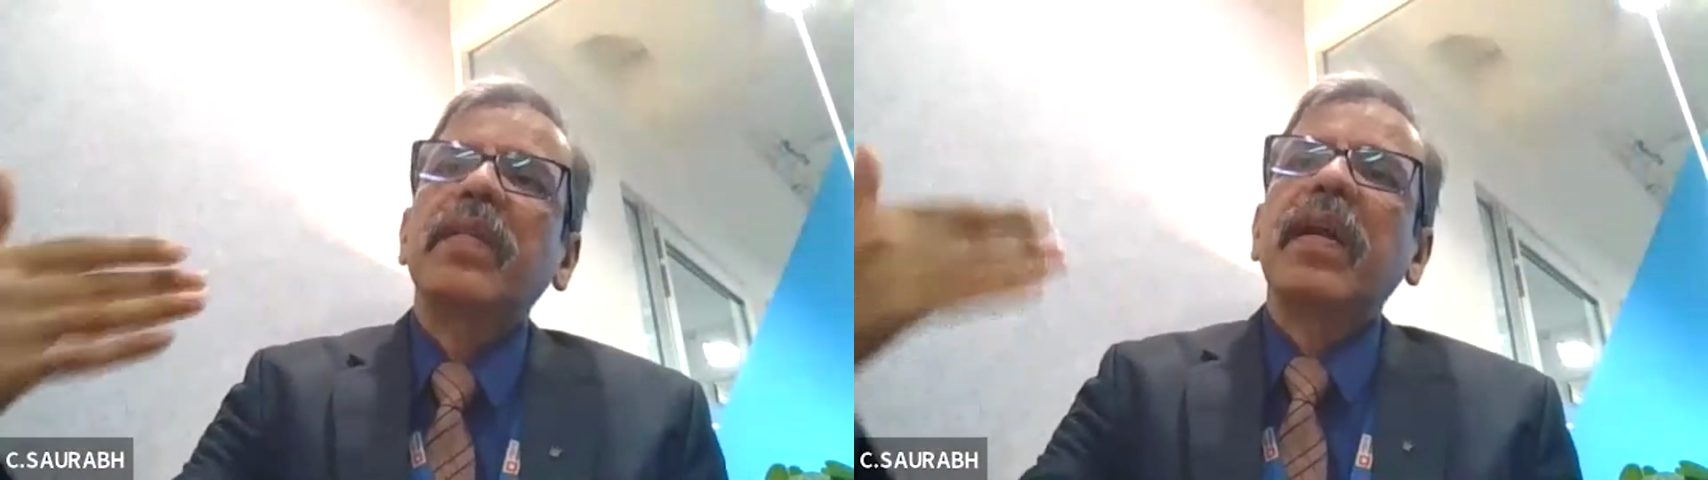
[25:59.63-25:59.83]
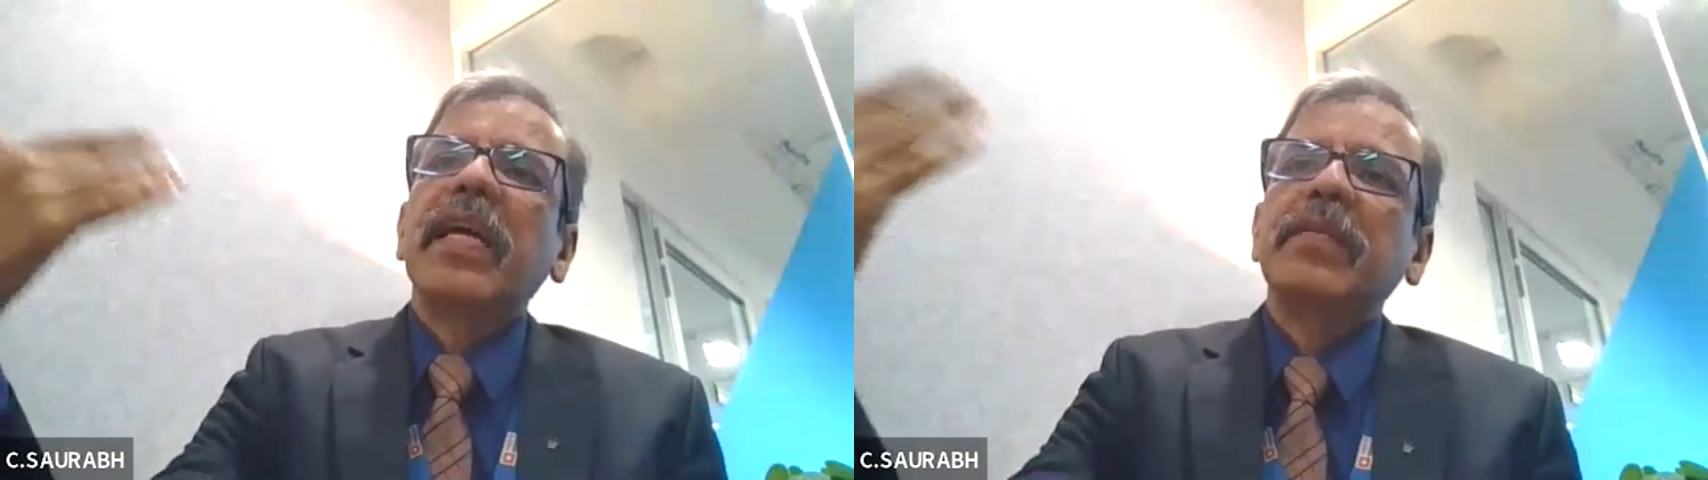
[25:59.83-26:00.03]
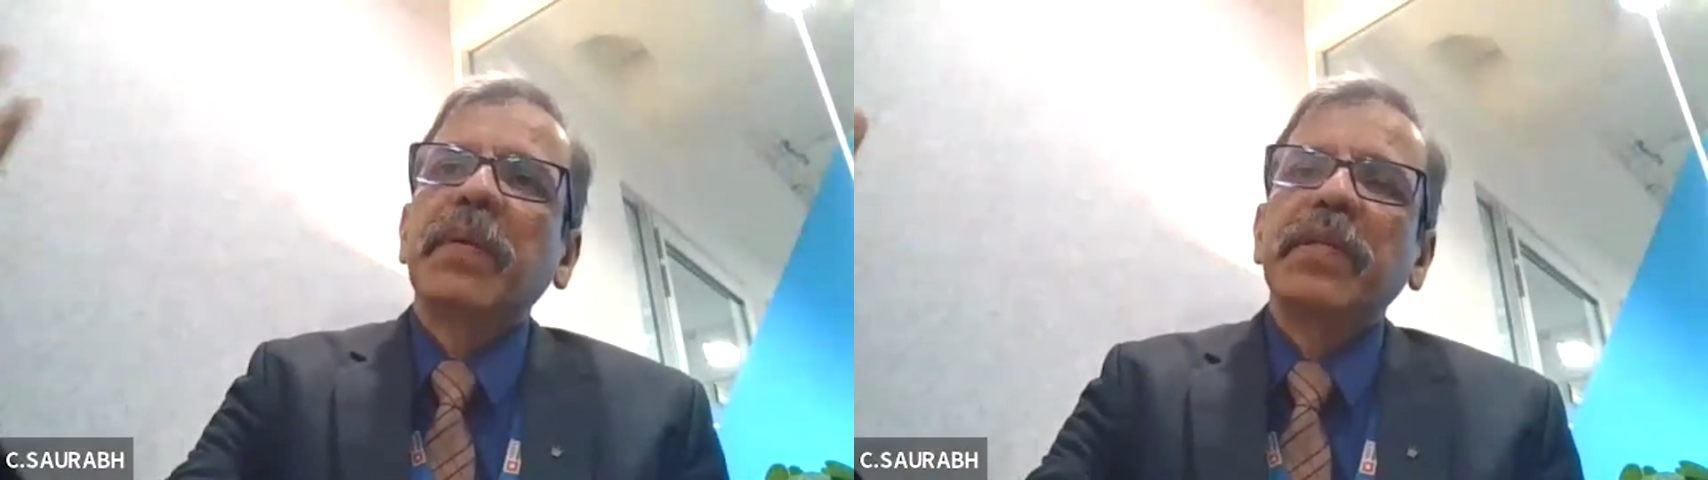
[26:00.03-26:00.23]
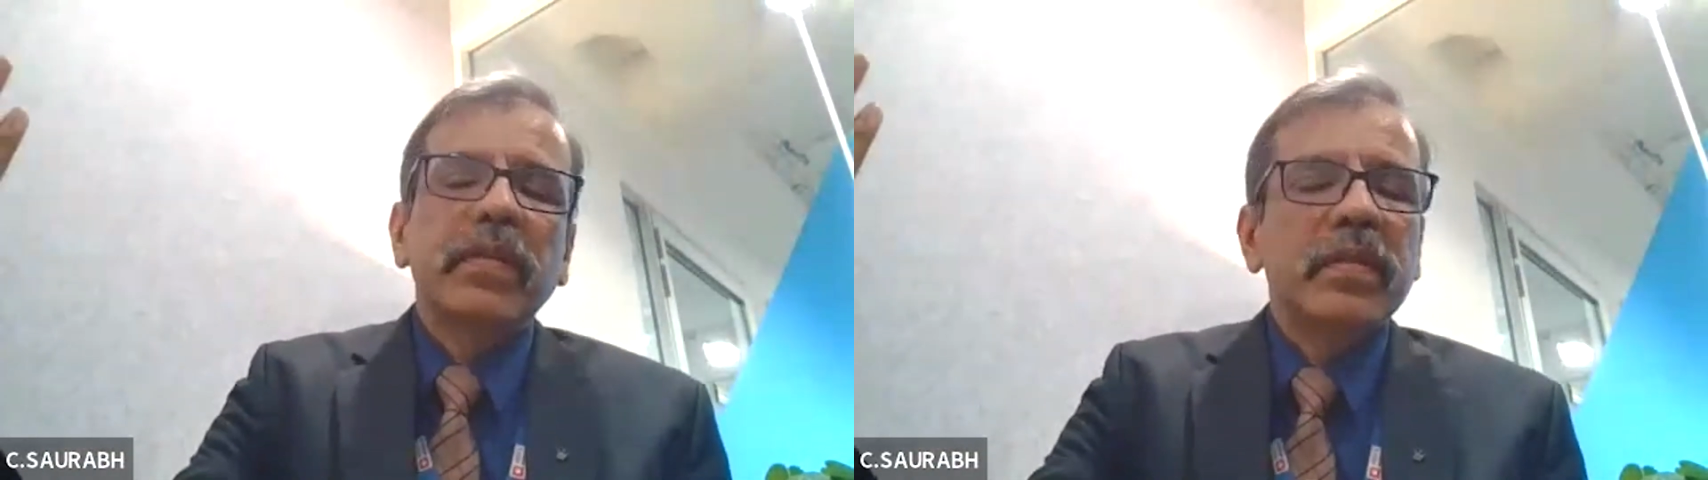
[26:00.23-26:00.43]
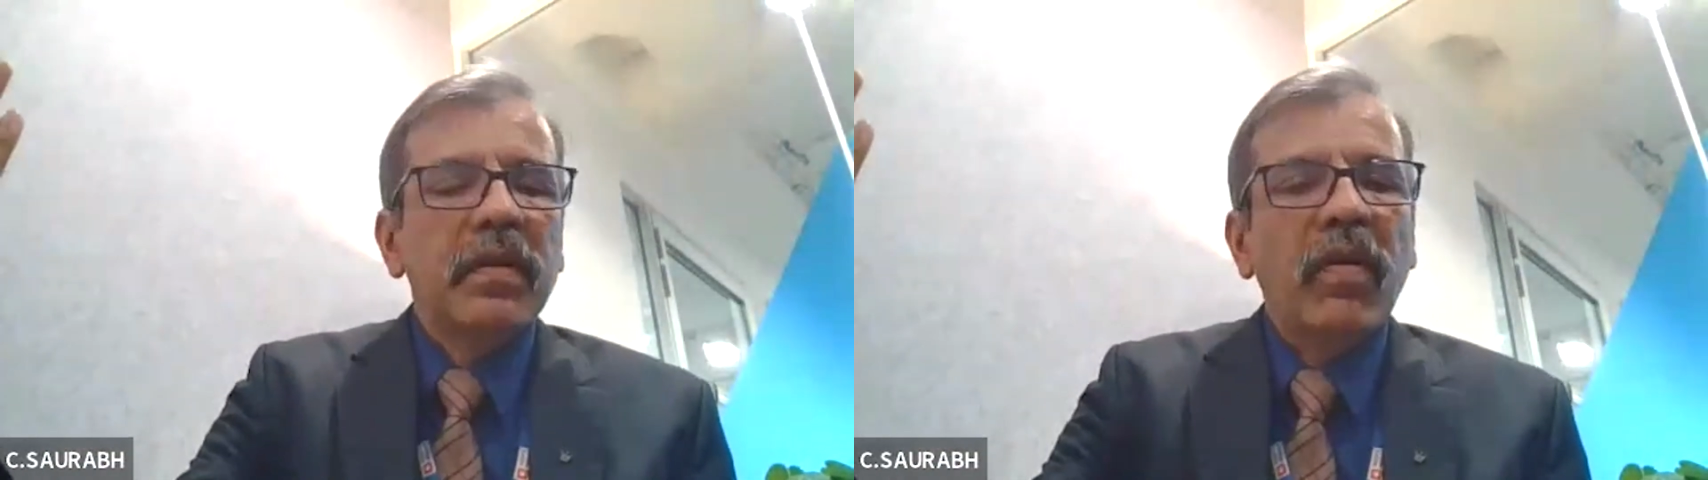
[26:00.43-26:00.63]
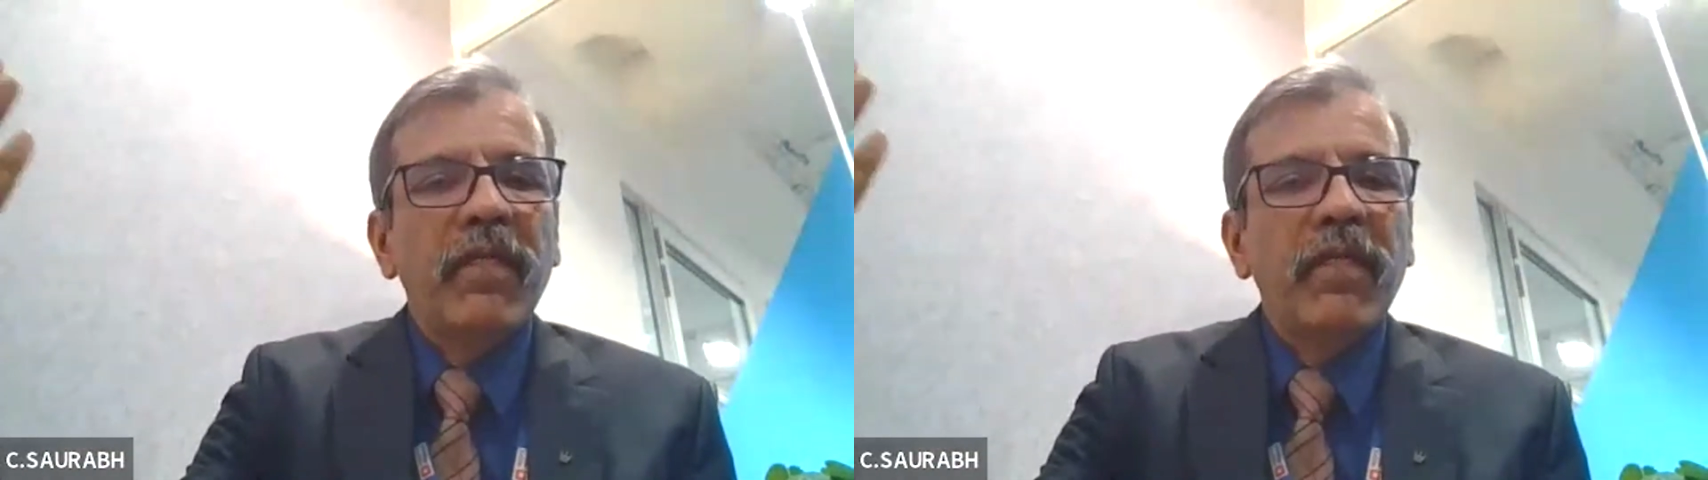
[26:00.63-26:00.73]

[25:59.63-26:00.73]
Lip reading: other aspirations